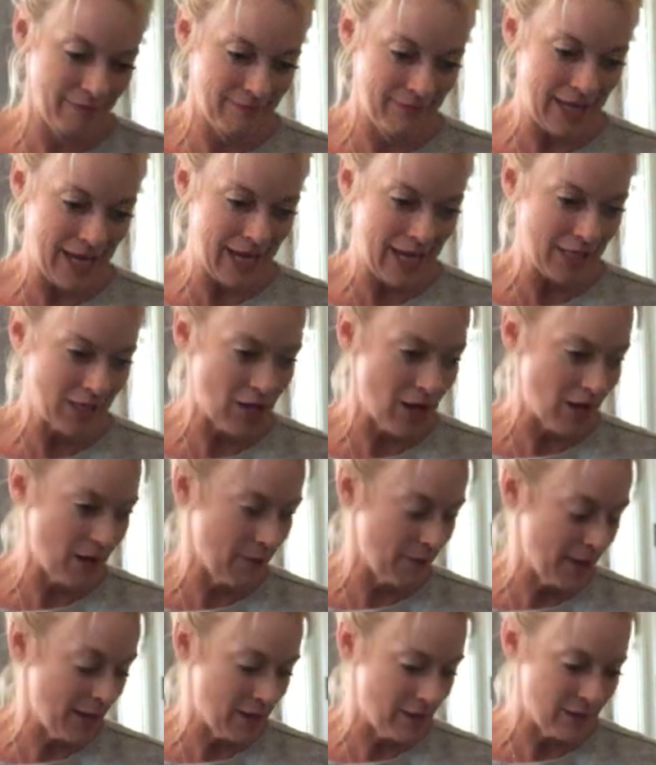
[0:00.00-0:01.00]
that I talk
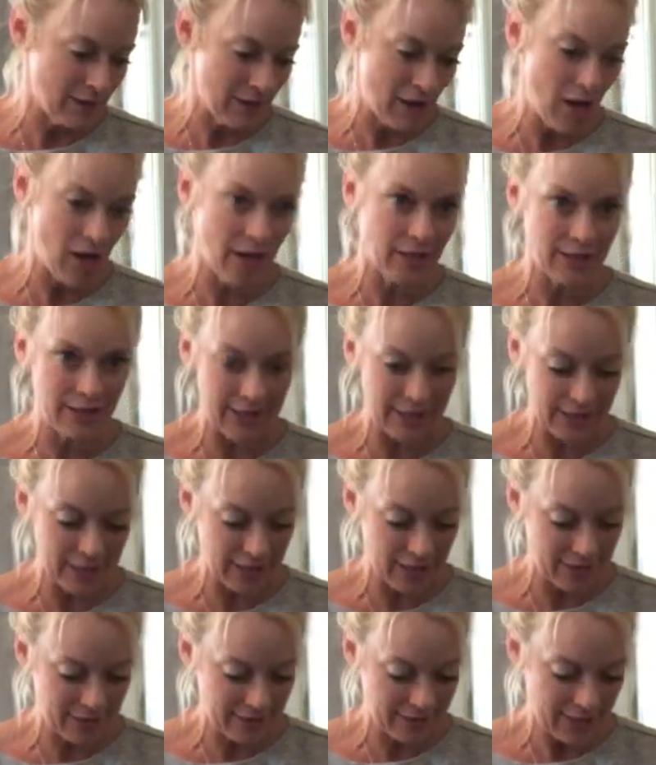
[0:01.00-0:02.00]
about, all the
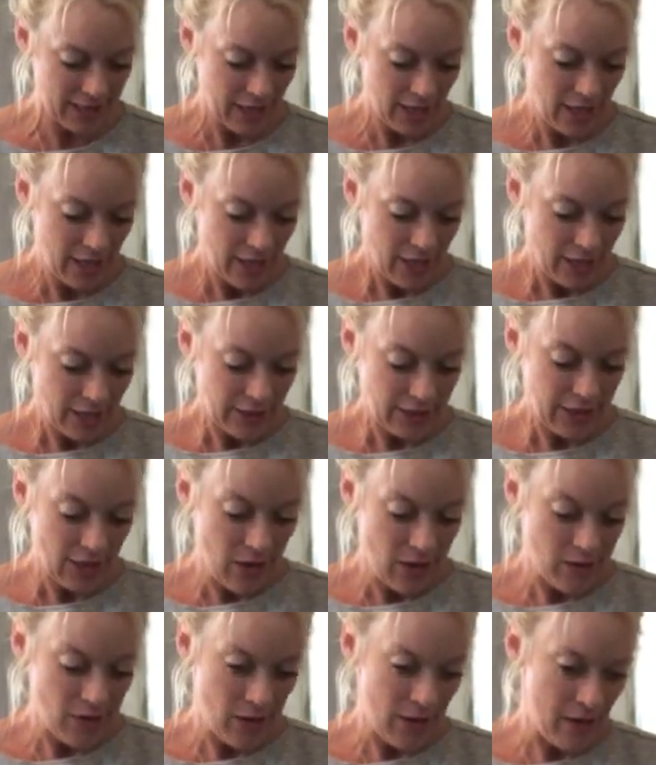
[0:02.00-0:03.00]
details.
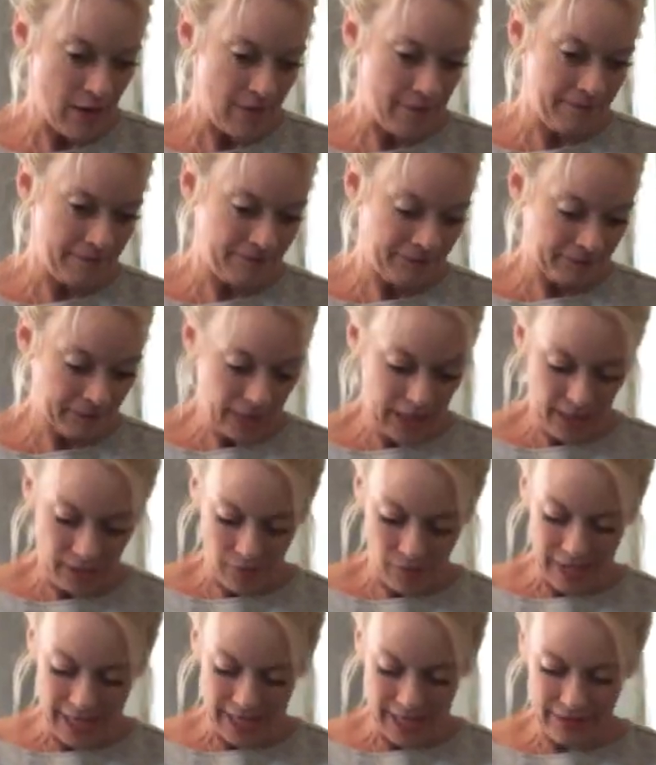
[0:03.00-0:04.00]
So
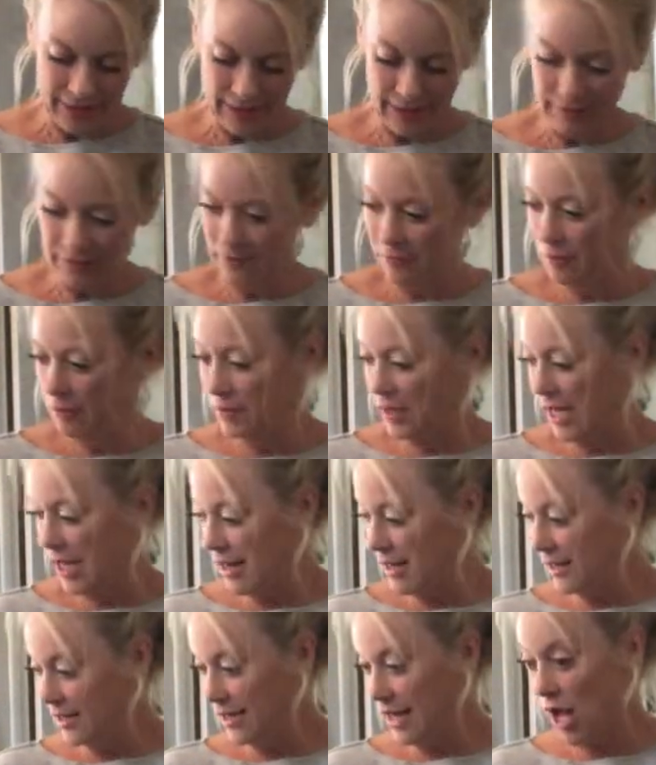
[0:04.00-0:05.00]
anyway,
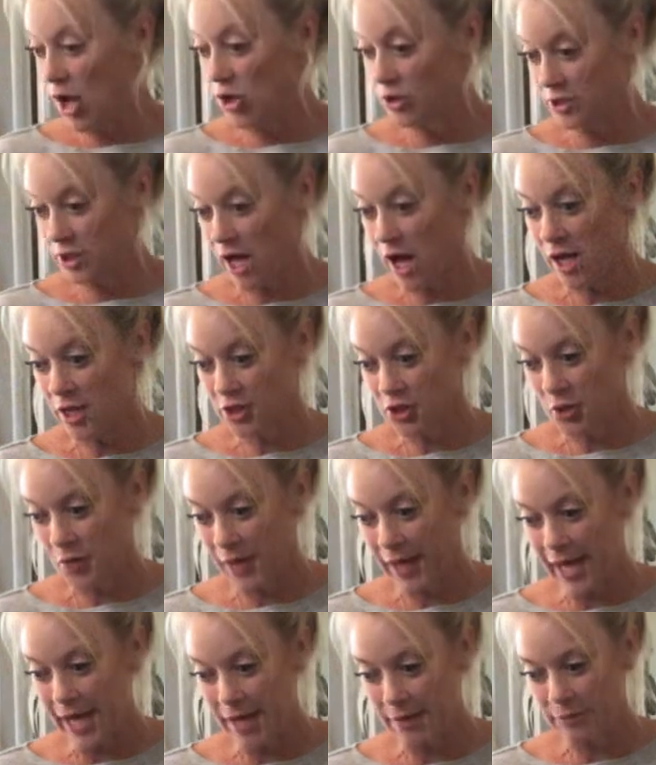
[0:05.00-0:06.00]
also
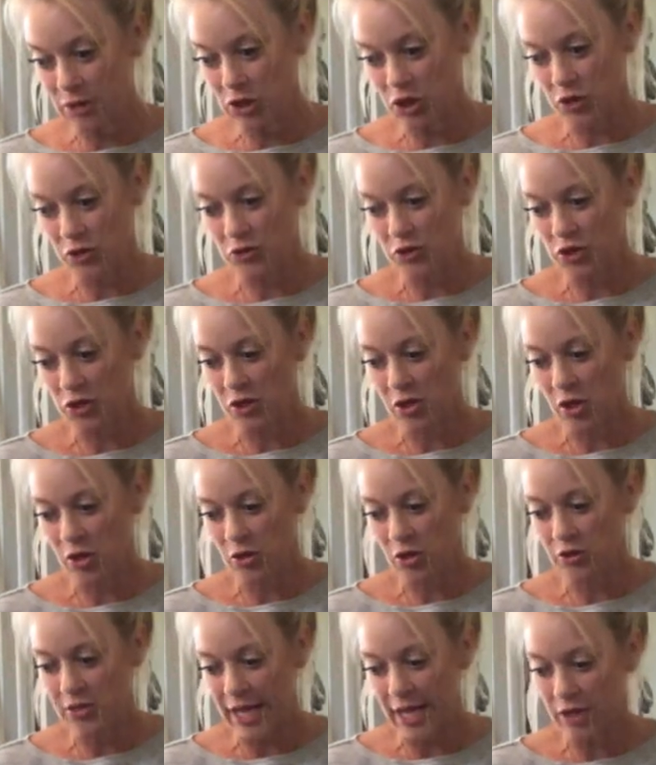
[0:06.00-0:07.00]
camp shoes.
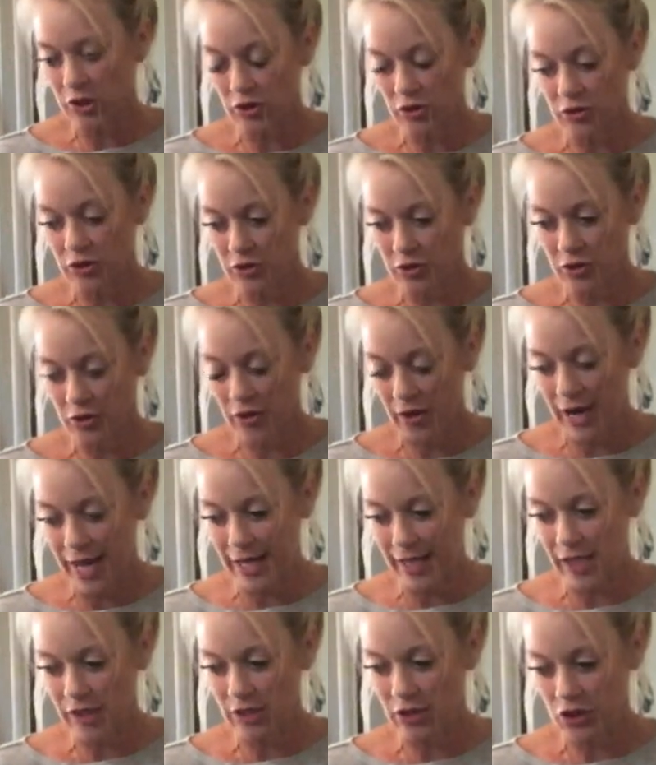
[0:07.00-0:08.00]
You take your
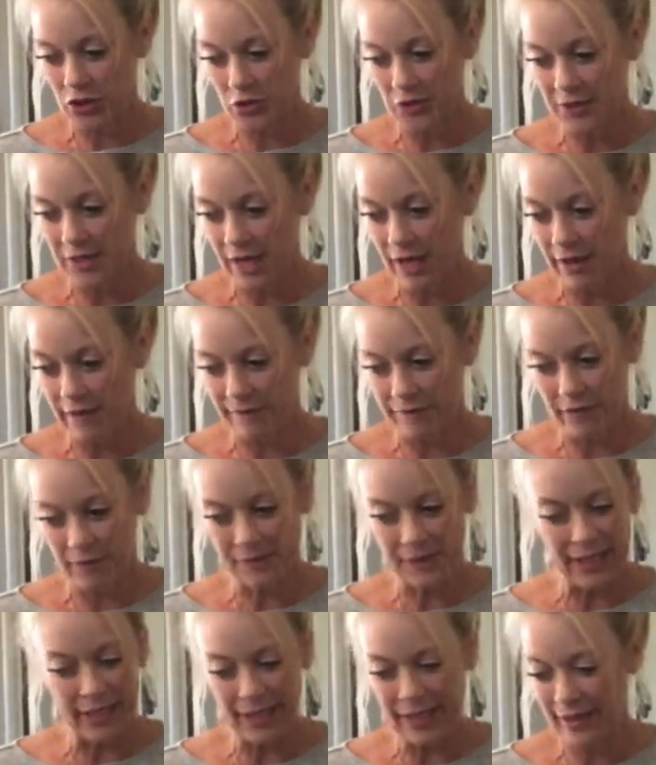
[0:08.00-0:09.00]
hiking shoes off
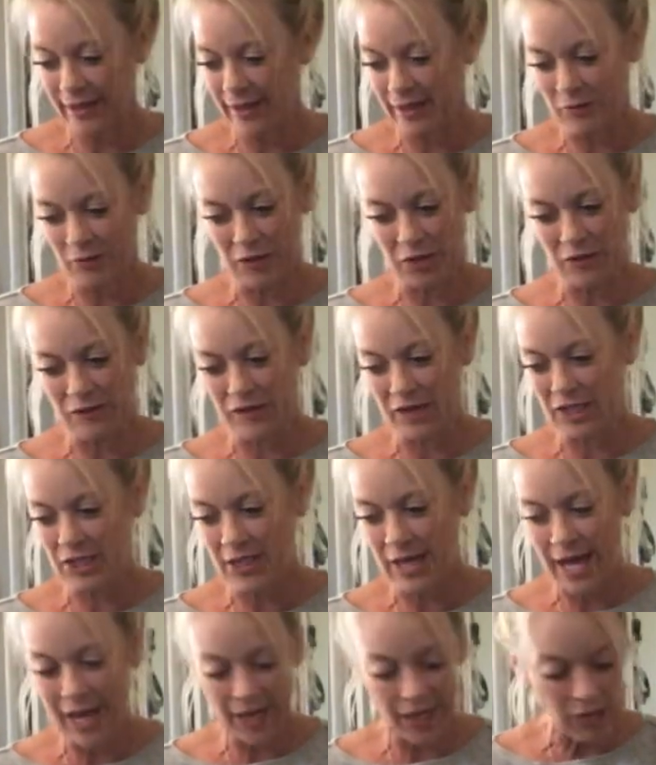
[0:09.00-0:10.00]
immediately when you finish
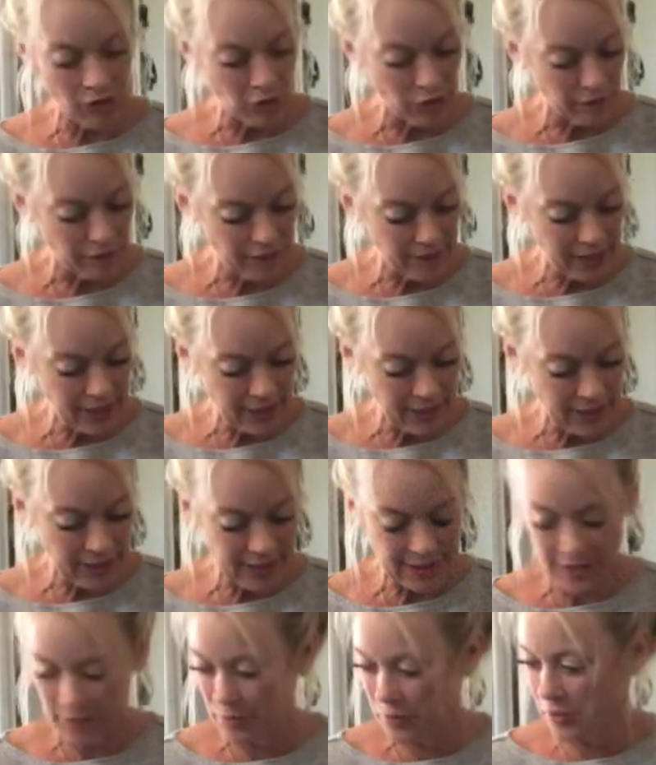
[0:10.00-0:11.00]
hiking. Your feet
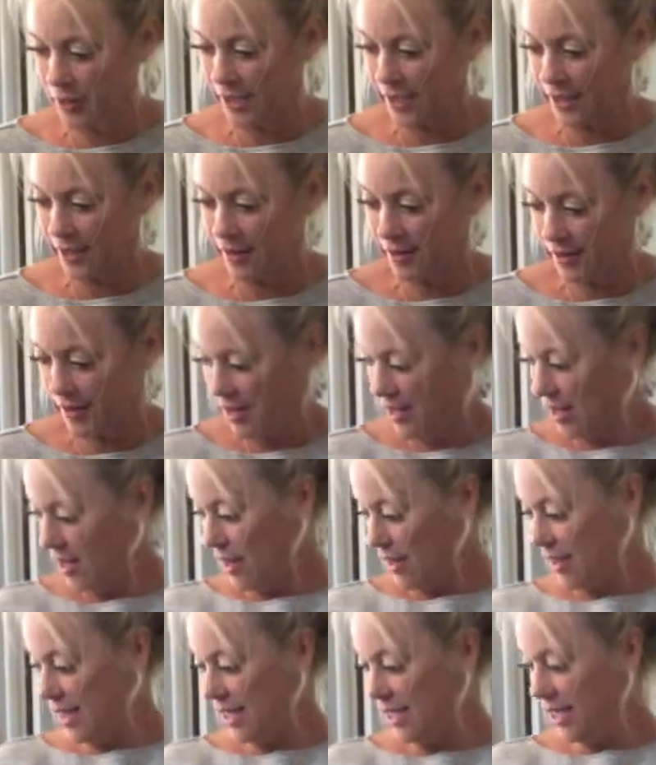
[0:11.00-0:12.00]
need to breathe.
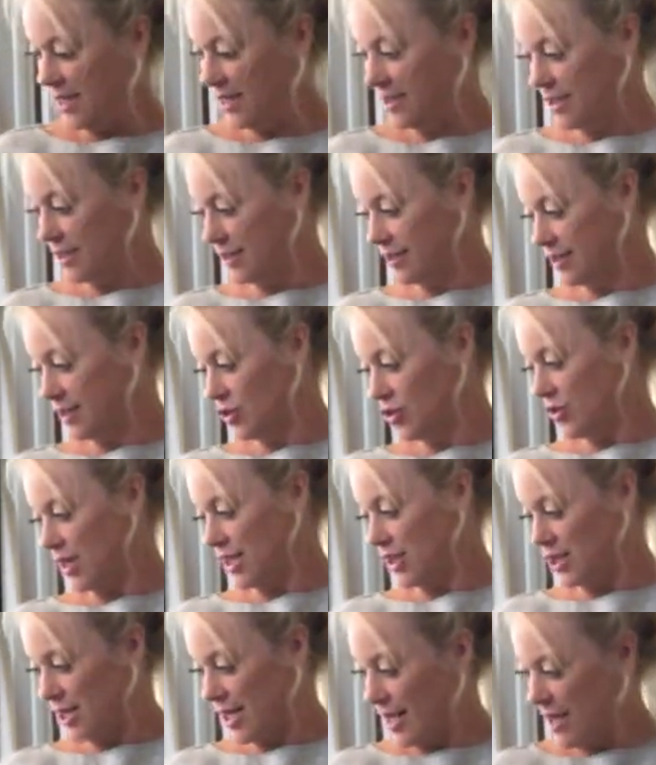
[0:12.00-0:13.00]
They need to
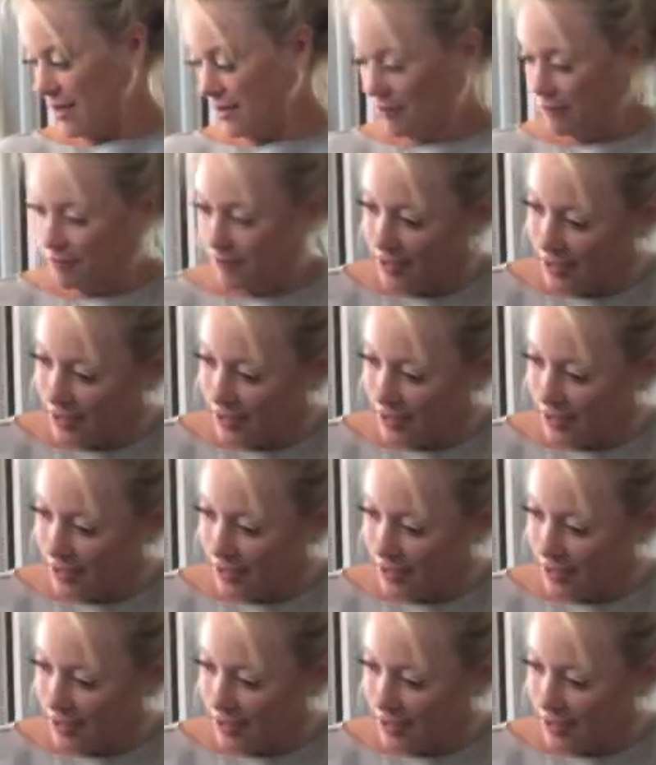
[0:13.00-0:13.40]
stretch out,